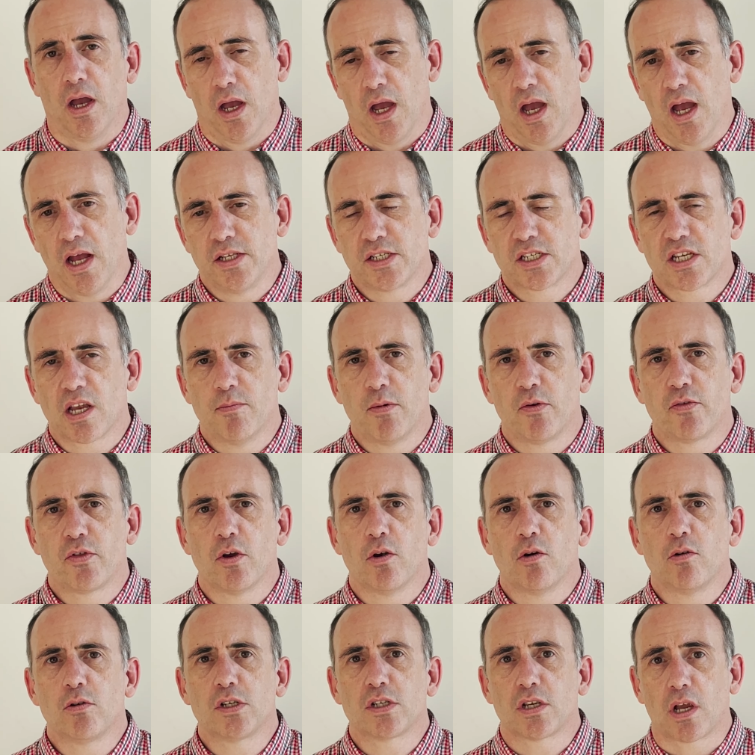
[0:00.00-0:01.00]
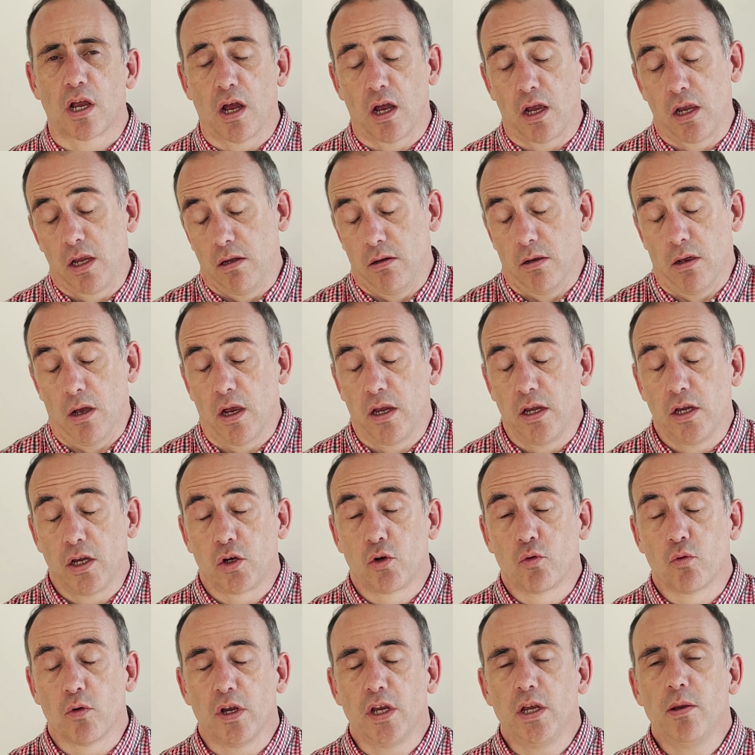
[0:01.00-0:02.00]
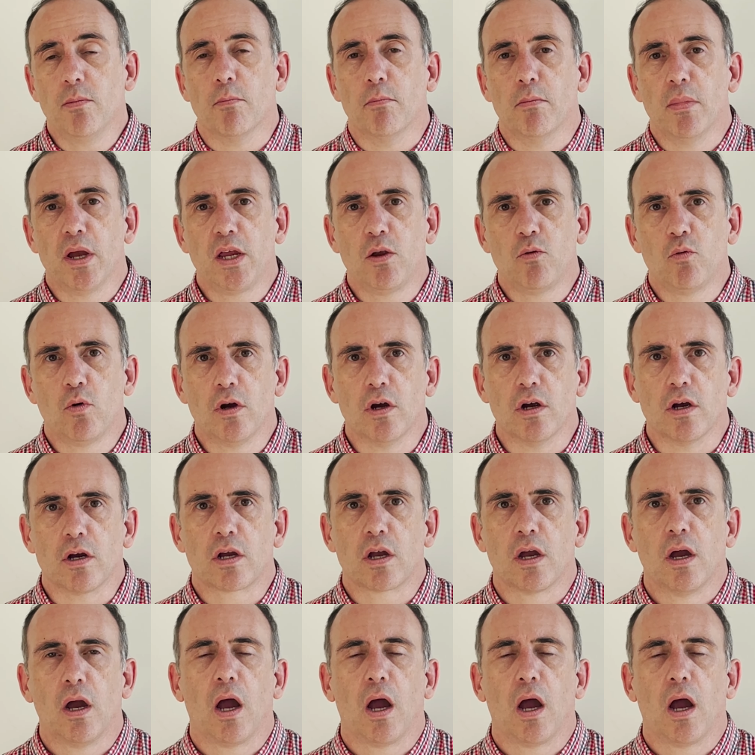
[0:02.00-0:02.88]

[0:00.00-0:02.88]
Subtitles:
And some of those, I agree, may work.